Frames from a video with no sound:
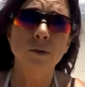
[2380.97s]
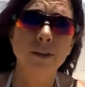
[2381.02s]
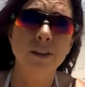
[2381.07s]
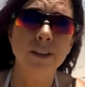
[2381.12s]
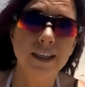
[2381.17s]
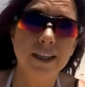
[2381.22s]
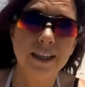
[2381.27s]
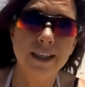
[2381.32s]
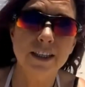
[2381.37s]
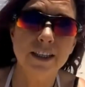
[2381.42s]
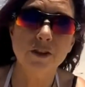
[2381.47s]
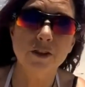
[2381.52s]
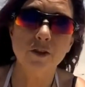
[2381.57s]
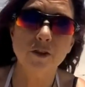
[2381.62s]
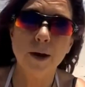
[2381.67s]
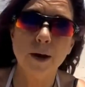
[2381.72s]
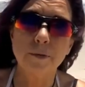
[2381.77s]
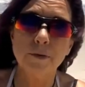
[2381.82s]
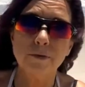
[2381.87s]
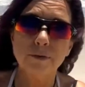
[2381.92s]
Taking that
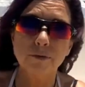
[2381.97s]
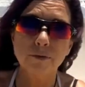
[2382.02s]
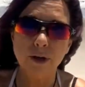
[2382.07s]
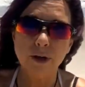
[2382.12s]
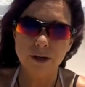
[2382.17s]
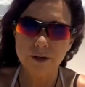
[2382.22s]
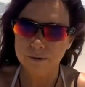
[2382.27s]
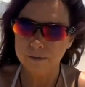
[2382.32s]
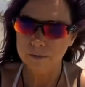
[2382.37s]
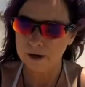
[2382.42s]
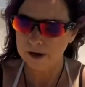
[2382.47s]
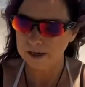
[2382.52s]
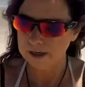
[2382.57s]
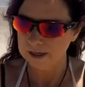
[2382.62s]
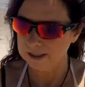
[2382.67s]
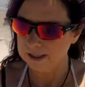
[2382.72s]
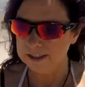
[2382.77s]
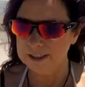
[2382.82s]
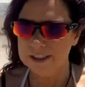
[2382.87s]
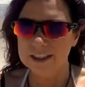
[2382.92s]
strap in front of your body,
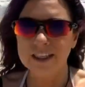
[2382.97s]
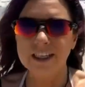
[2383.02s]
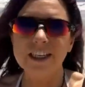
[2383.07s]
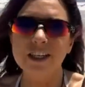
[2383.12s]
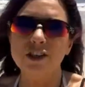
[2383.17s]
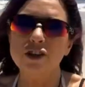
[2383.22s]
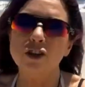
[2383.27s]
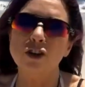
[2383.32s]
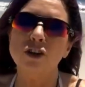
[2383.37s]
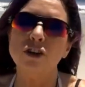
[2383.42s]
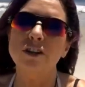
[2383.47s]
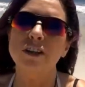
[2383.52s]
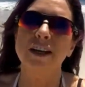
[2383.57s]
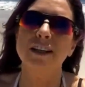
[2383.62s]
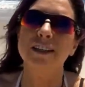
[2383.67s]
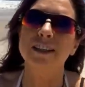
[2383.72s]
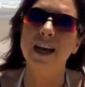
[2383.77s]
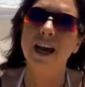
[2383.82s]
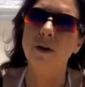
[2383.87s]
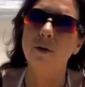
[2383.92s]
that t-shirt,
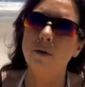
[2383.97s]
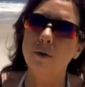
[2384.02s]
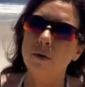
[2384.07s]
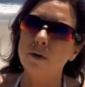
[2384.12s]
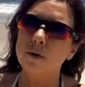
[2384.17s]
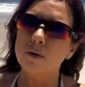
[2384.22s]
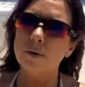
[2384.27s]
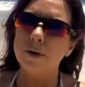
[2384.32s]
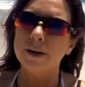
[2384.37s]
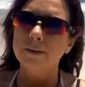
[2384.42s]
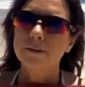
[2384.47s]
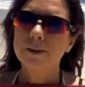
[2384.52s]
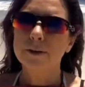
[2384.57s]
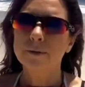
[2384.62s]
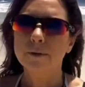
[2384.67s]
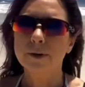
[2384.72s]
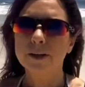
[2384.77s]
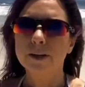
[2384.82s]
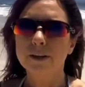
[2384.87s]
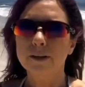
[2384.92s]
that towel,
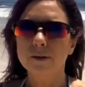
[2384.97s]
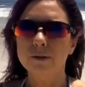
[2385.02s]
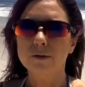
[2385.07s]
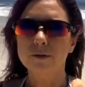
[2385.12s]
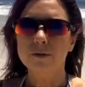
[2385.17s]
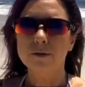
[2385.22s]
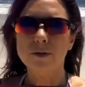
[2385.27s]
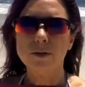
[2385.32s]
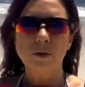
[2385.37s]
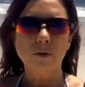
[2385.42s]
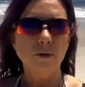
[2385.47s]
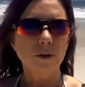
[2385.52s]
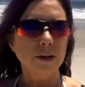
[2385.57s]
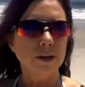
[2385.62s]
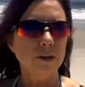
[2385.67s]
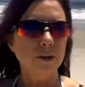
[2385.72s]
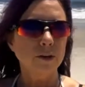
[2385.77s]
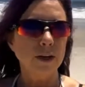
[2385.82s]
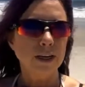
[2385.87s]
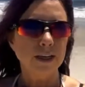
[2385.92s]
whatever you want to use,
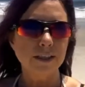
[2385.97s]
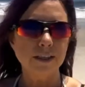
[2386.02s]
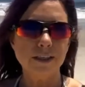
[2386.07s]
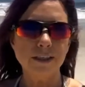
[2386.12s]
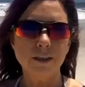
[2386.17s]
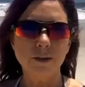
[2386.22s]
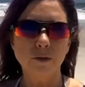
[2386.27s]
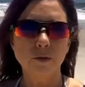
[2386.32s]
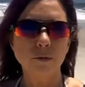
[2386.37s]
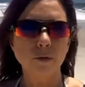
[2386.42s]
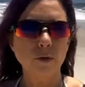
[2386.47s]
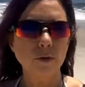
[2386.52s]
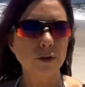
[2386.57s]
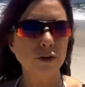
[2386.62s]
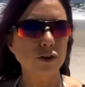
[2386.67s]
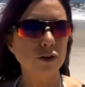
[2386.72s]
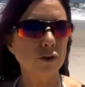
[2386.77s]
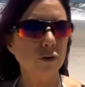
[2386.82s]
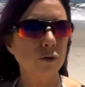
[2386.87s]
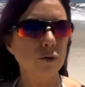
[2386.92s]
holding your hands a little
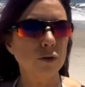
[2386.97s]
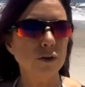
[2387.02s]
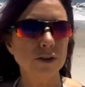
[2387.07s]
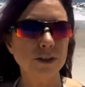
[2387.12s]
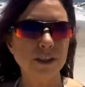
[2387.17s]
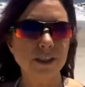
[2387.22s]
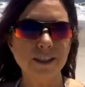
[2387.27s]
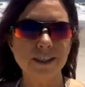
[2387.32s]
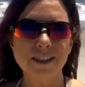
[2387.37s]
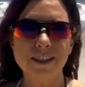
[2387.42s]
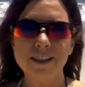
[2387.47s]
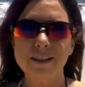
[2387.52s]
more than shoulders